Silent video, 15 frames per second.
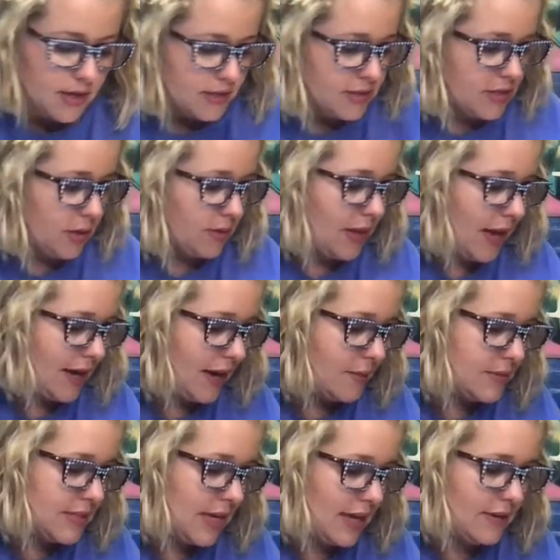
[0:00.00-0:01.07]
So, like I
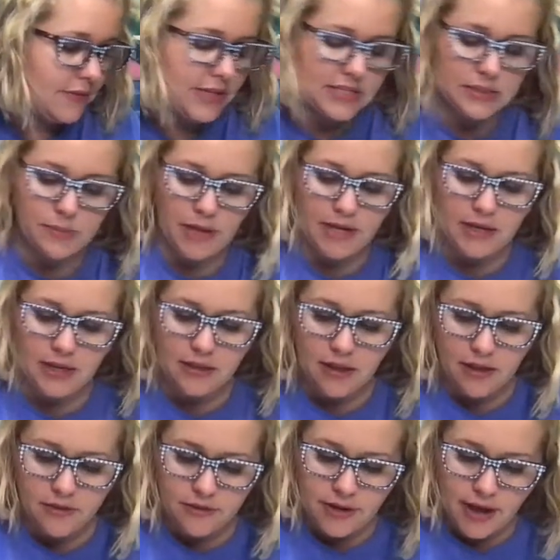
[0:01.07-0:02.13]
was kind of explaining
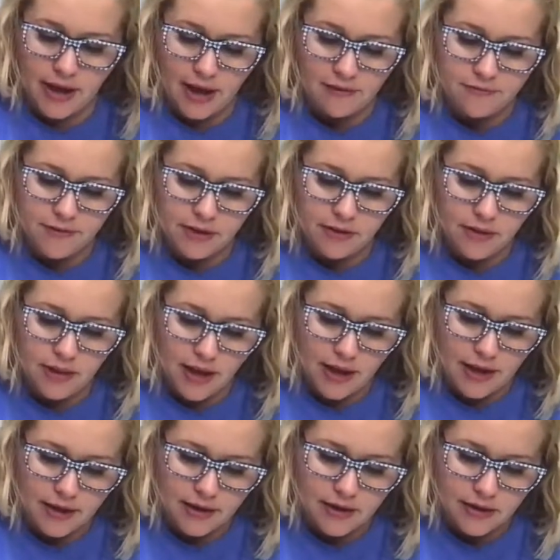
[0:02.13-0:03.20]
the other day, I feel
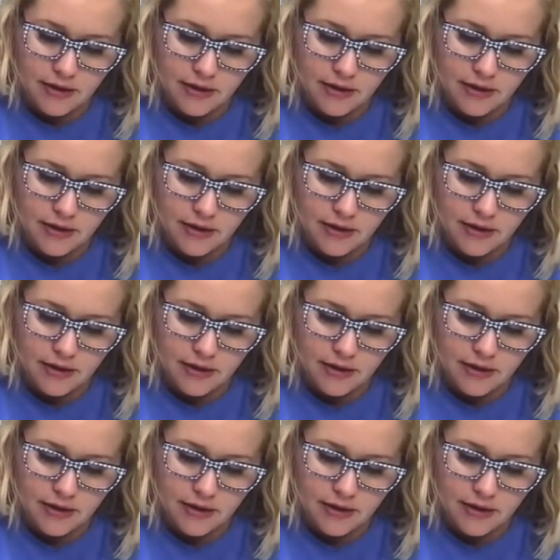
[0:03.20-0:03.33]
like